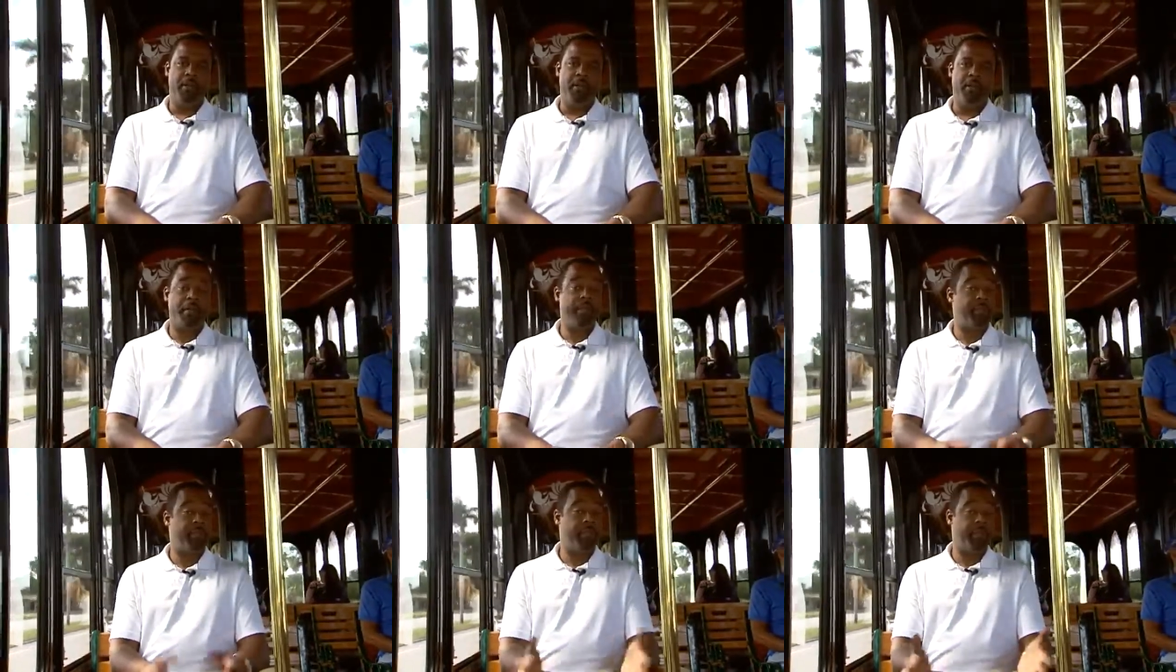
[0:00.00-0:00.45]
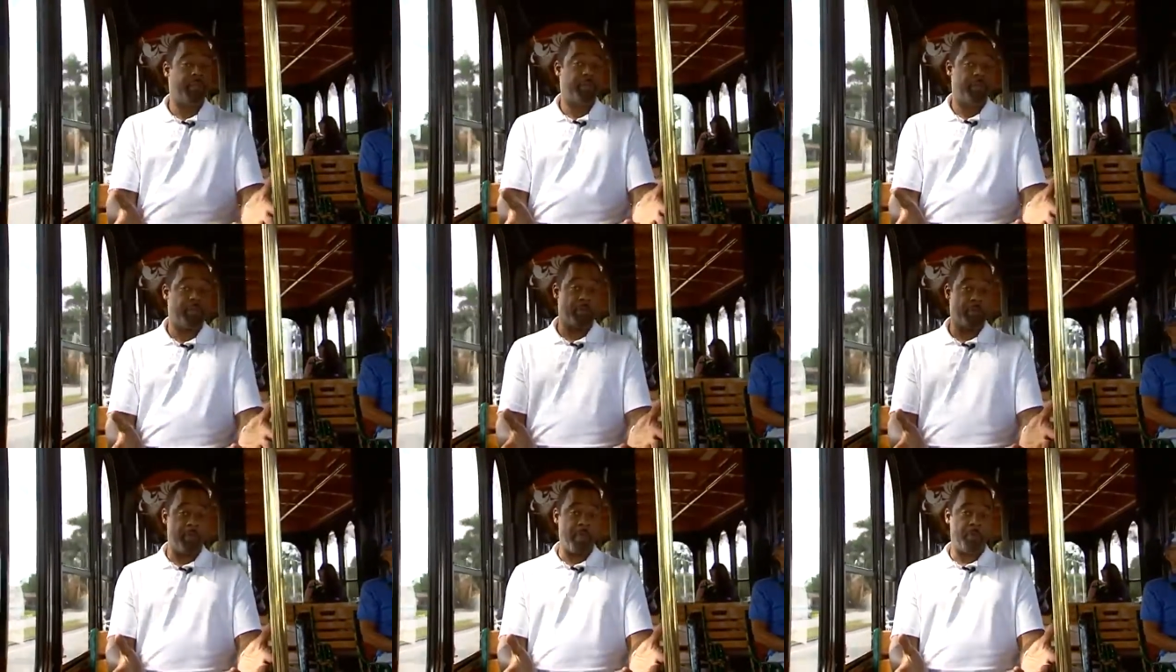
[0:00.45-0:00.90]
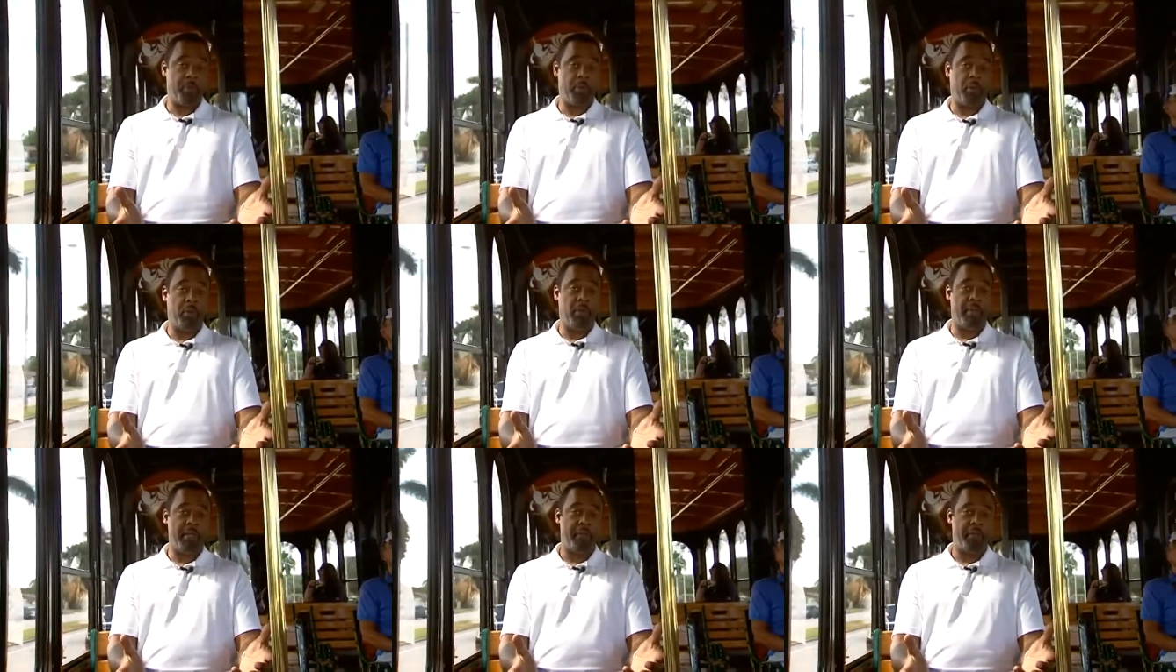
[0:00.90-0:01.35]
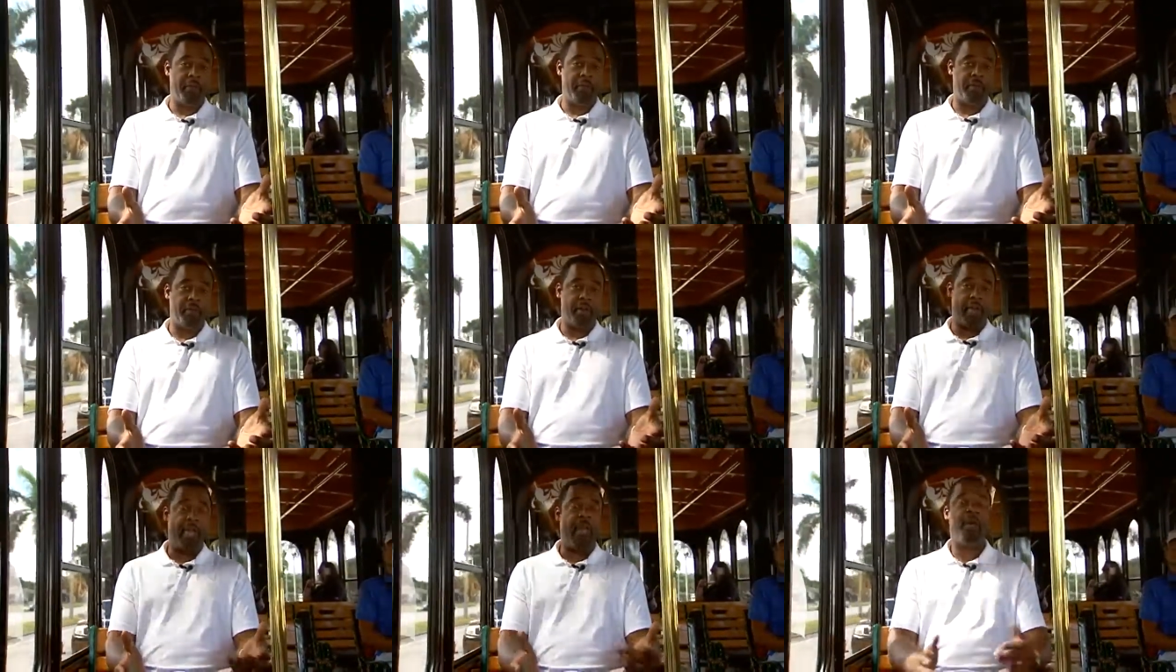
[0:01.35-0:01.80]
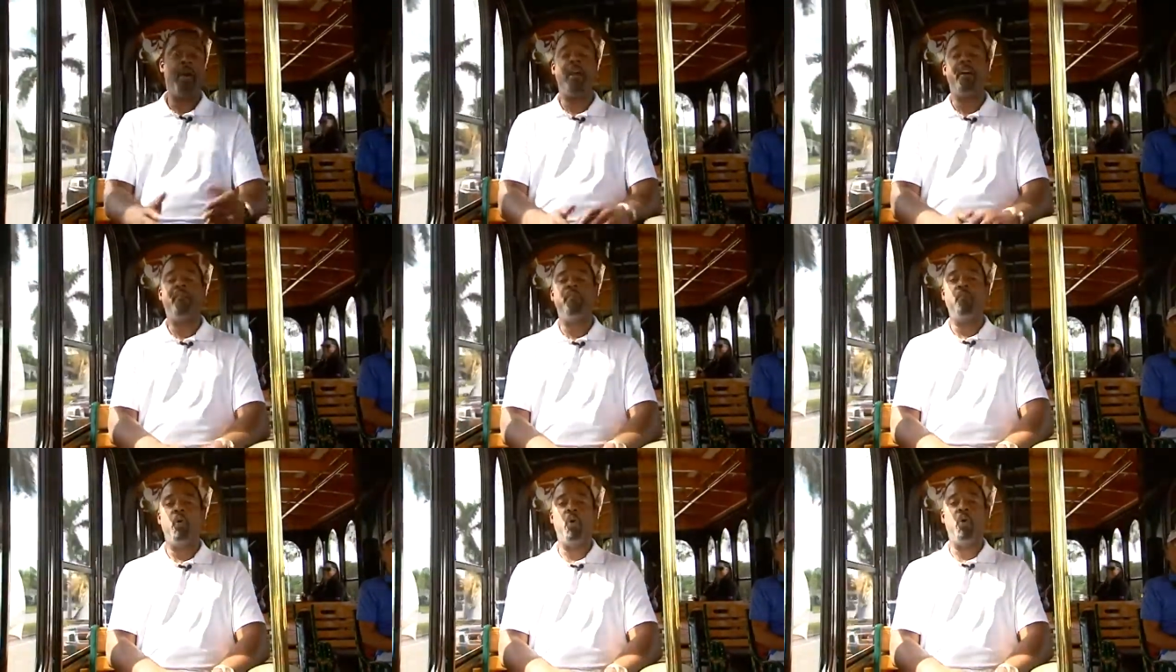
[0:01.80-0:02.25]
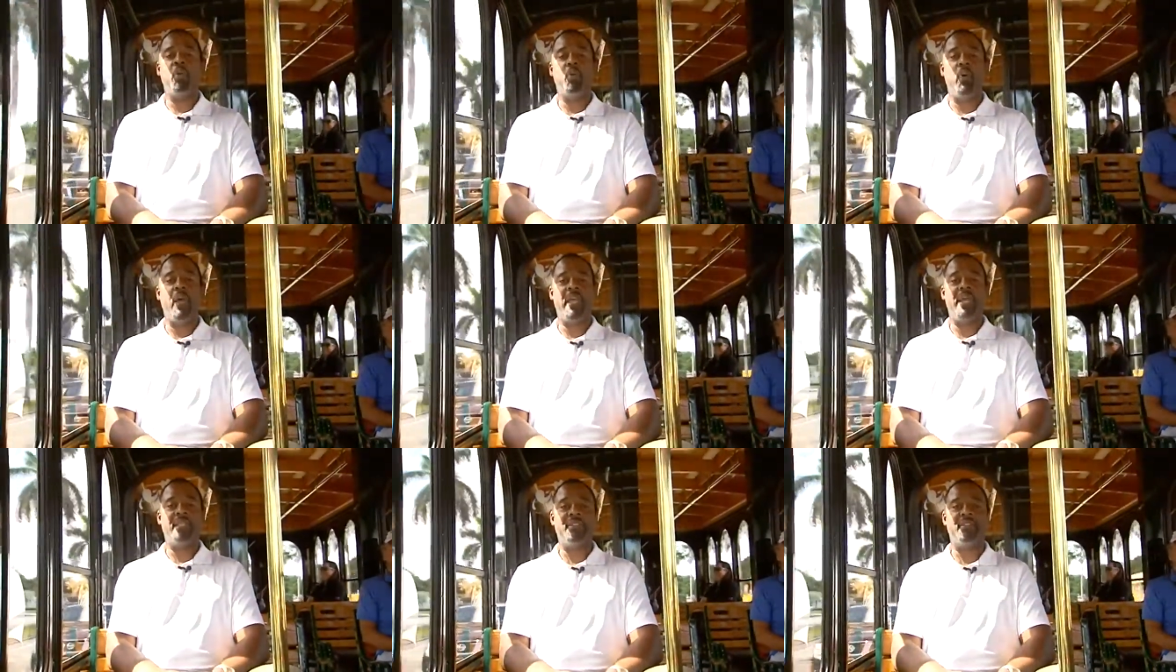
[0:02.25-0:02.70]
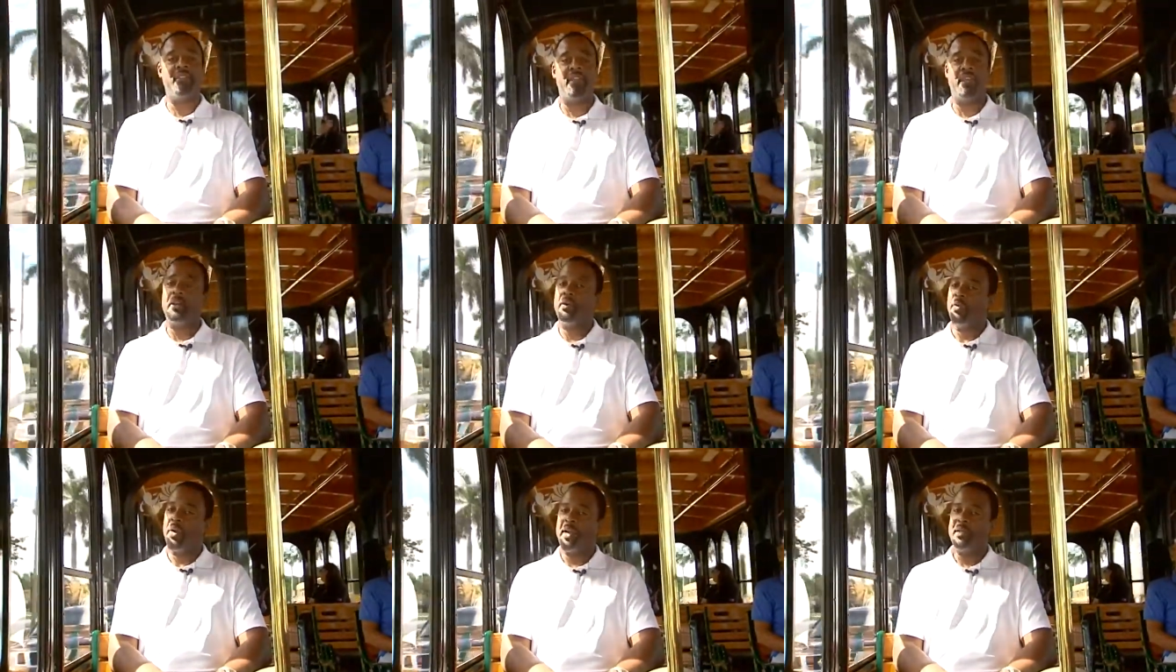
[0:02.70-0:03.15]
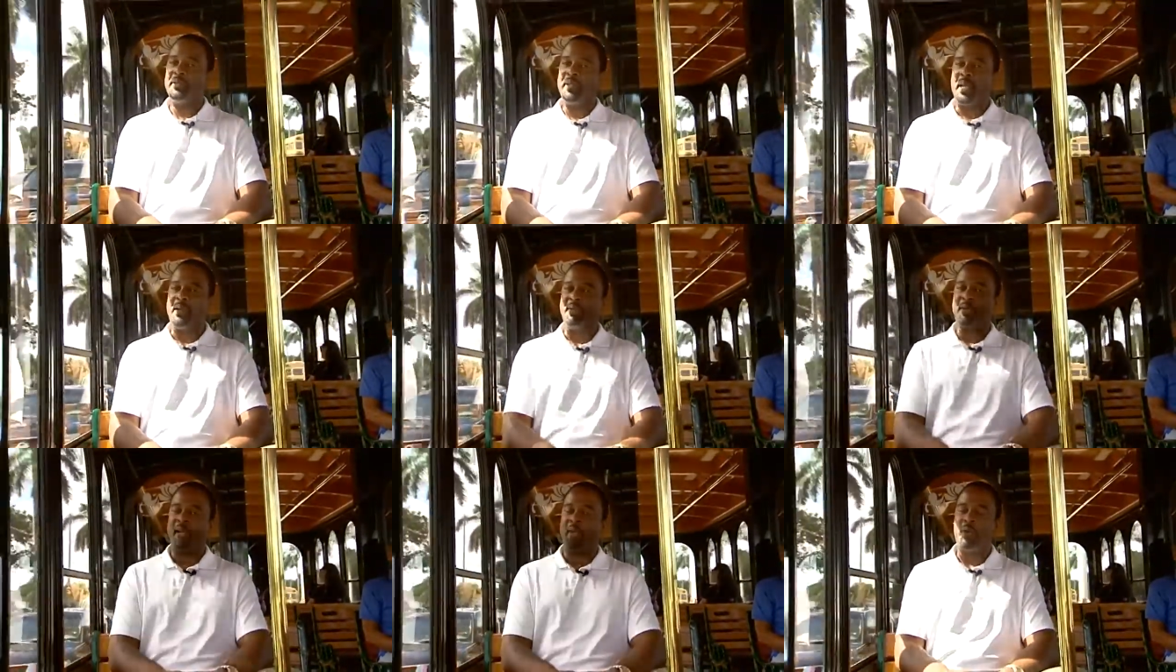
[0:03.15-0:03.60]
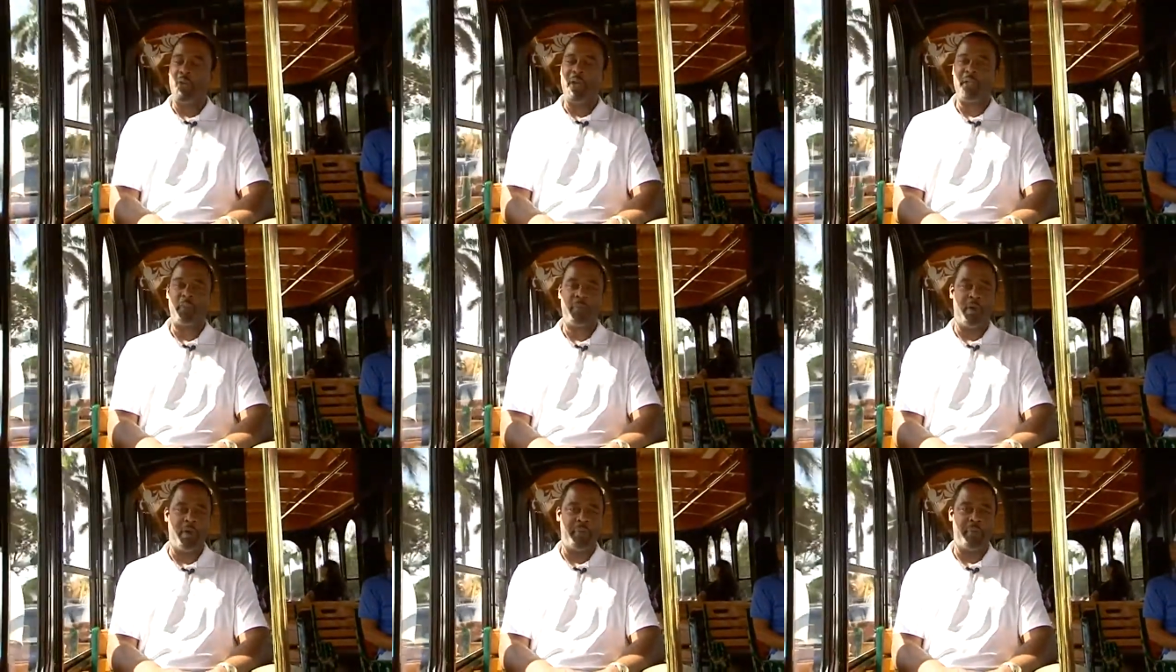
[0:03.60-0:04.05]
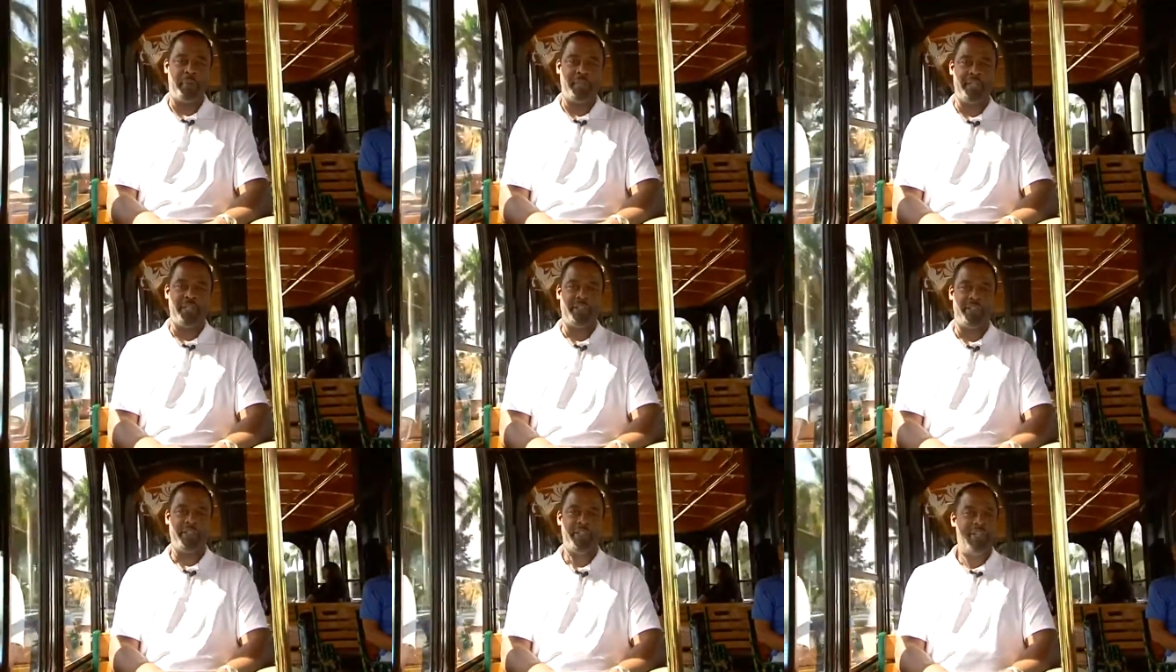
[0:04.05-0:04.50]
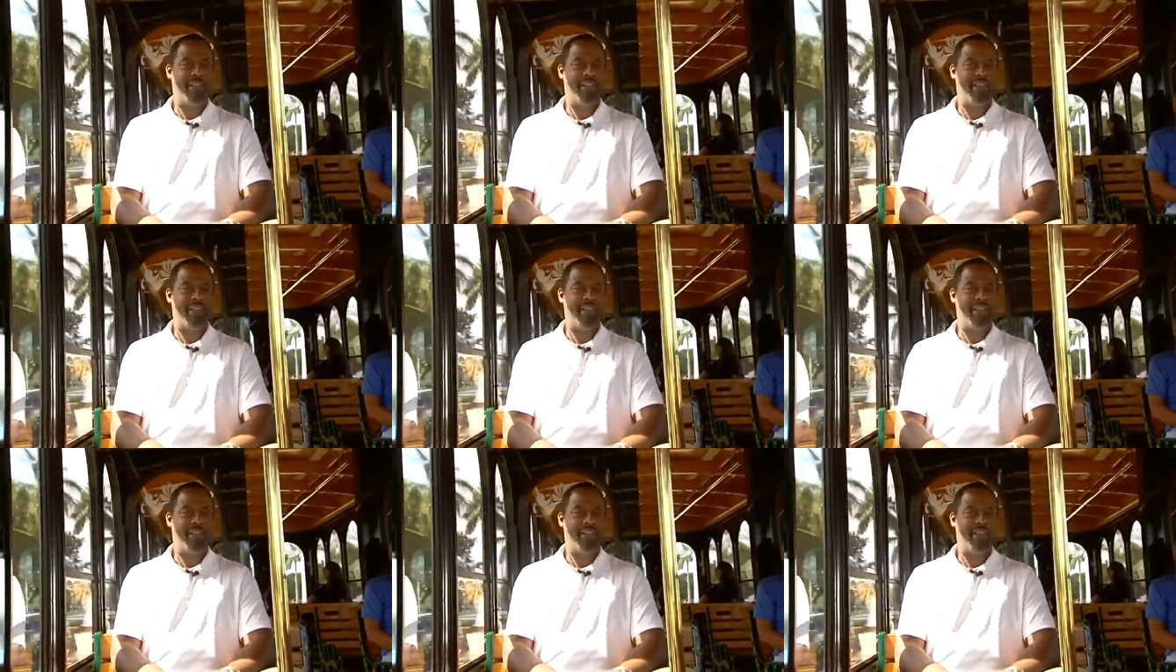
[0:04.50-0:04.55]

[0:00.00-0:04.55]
Visitors and people who live here now have more ways to get around downtown West Palm Beach.